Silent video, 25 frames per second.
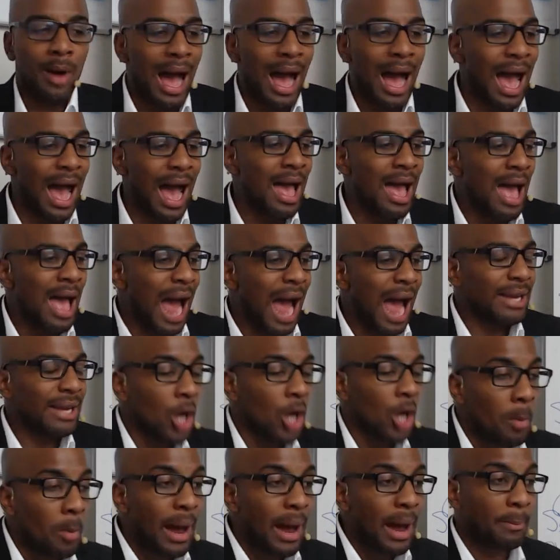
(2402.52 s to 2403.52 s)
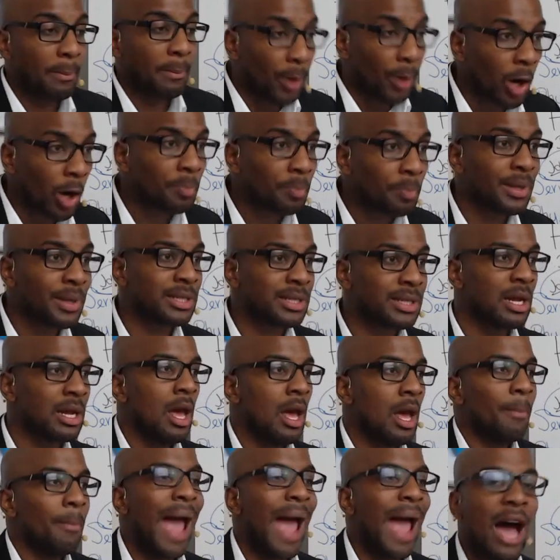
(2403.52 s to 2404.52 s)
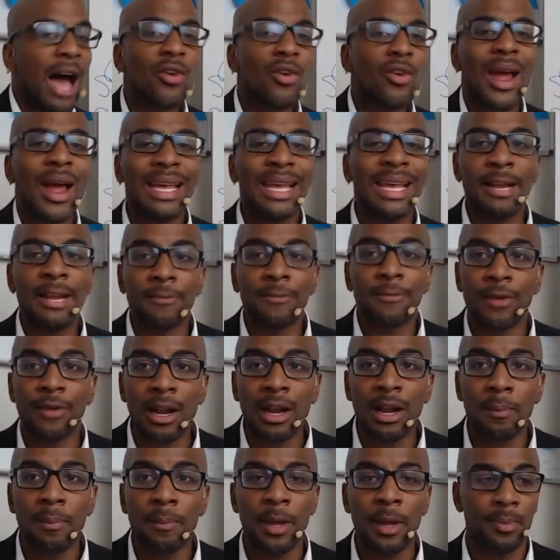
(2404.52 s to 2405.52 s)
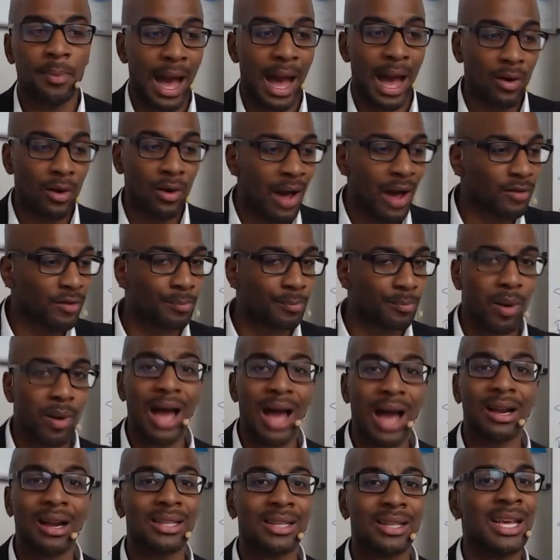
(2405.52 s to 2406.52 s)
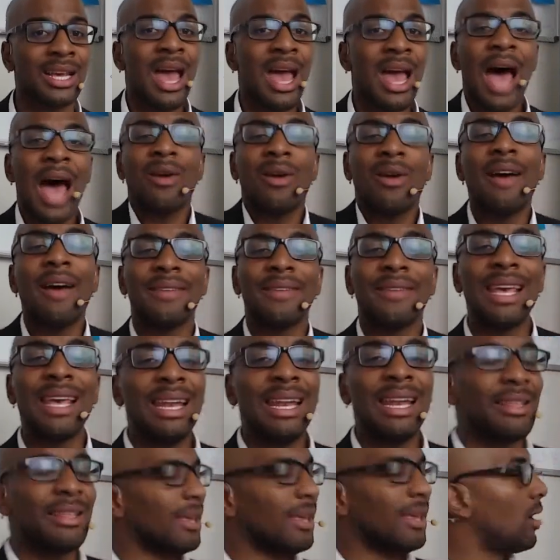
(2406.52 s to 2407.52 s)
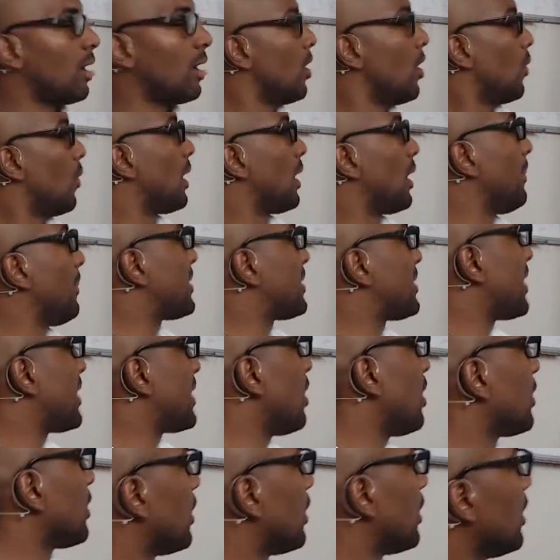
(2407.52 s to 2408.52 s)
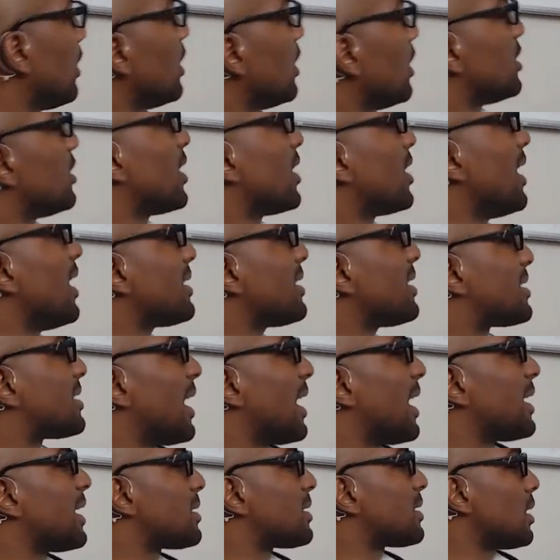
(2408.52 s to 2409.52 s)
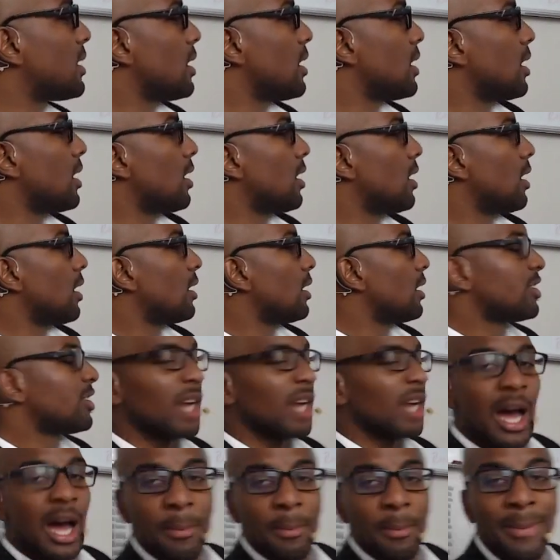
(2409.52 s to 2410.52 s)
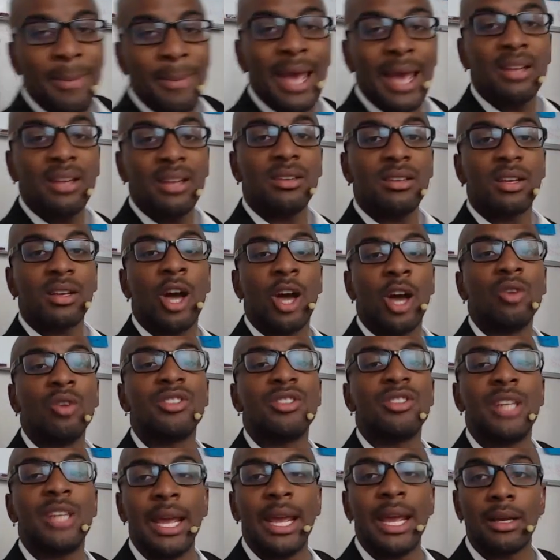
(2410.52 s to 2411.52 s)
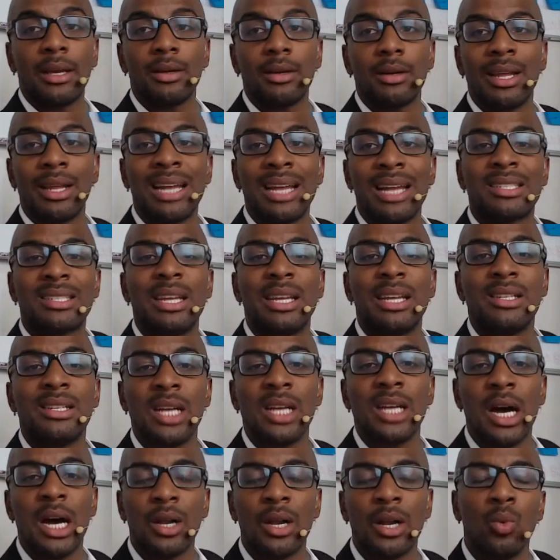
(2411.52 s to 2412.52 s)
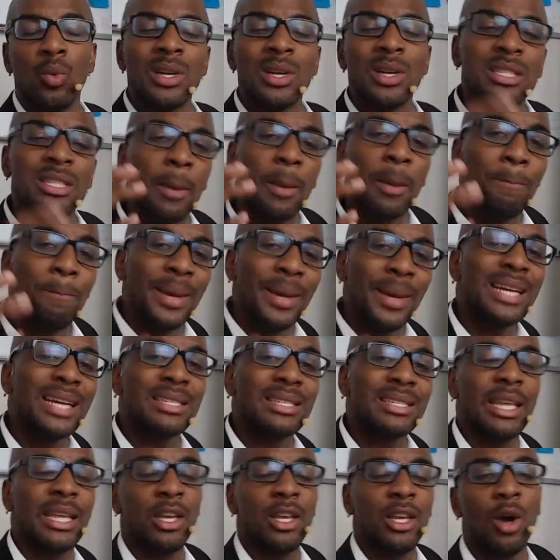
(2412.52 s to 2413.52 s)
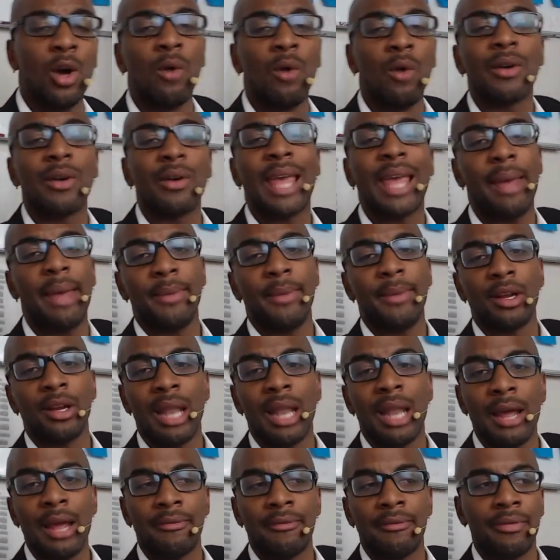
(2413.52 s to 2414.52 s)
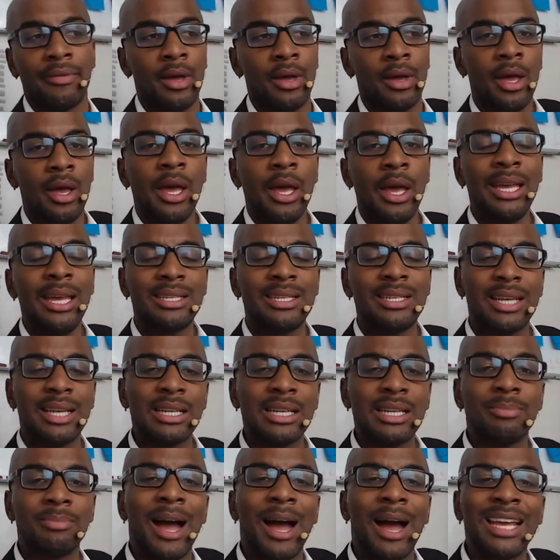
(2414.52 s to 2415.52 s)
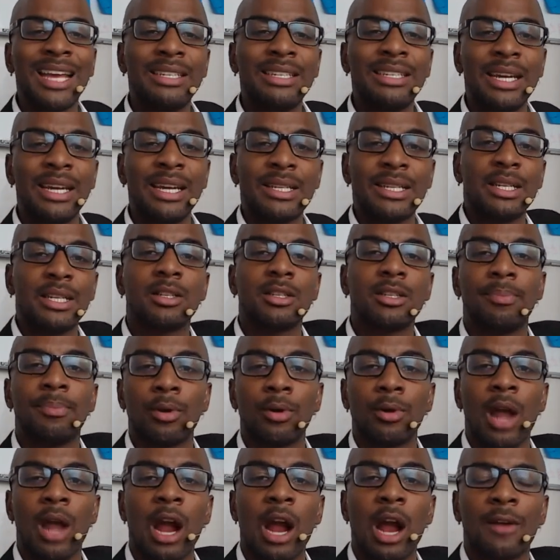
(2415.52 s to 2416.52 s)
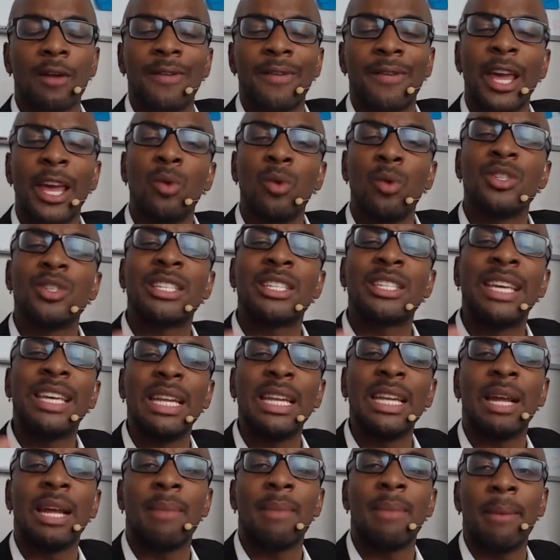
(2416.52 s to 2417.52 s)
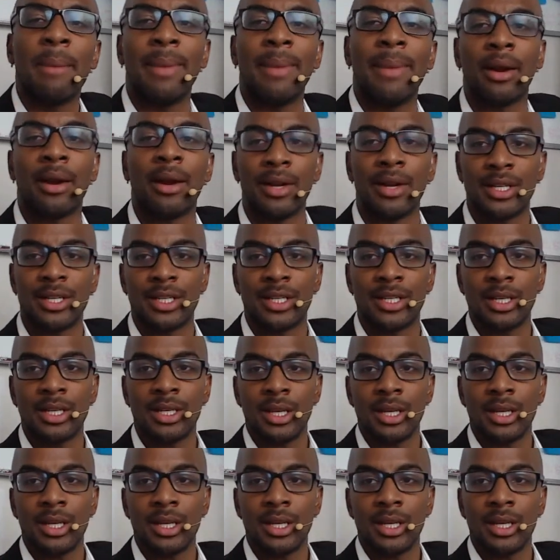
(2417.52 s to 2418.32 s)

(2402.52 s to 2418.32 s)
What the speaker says: I know my purpose, but how do I get in front of people? I don't have a product. I don't have anything. Well, let me tell you. John met Coach Jake. And I said, John, what's the biggest thing you overcame in your life? He says, my addiction to pornography. It was killing my marriage.